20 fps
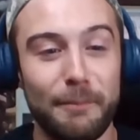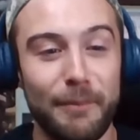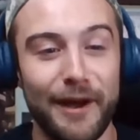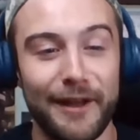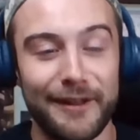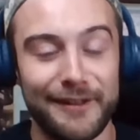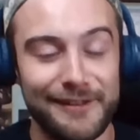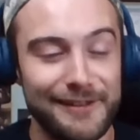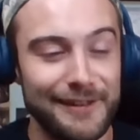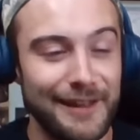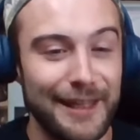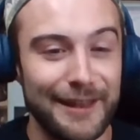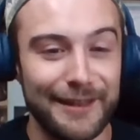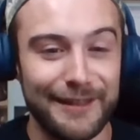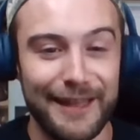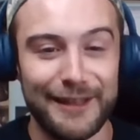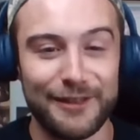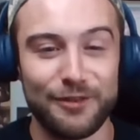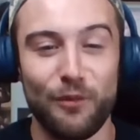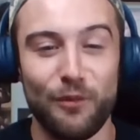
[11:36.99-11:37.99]
punch in
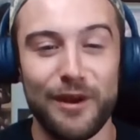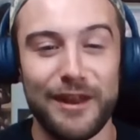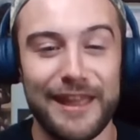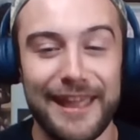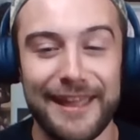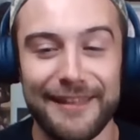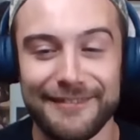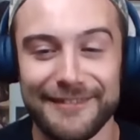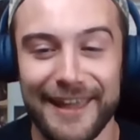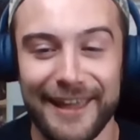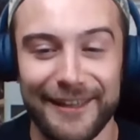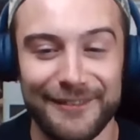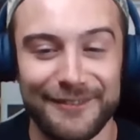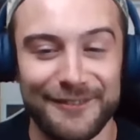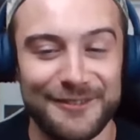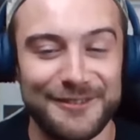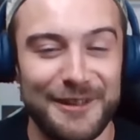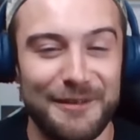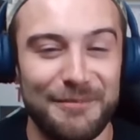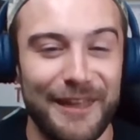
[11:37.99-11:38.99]
like 28 seconds
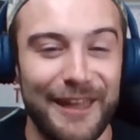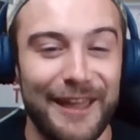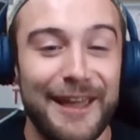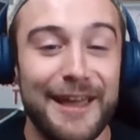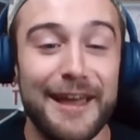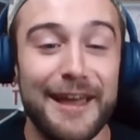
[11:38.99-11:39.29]
or something.